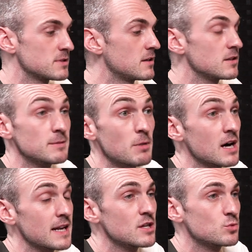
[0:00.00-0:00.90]
Yeah. And
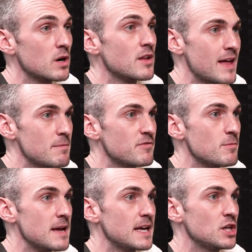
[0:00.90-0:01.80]
Mark Leonard's one of them for
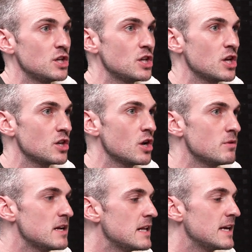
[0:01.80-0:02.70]
me.
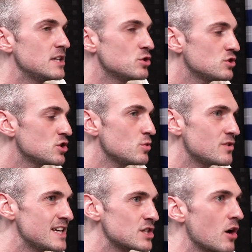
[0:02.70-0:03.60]
He doesn't do
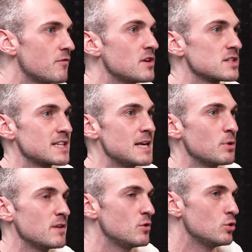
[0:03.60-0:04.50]
things obviously,
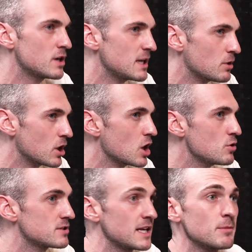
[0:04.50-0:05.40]
but if you look at him
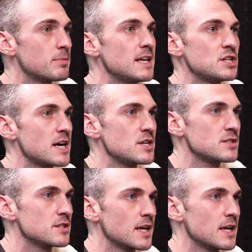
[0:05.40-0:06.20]
closely, he completely changes the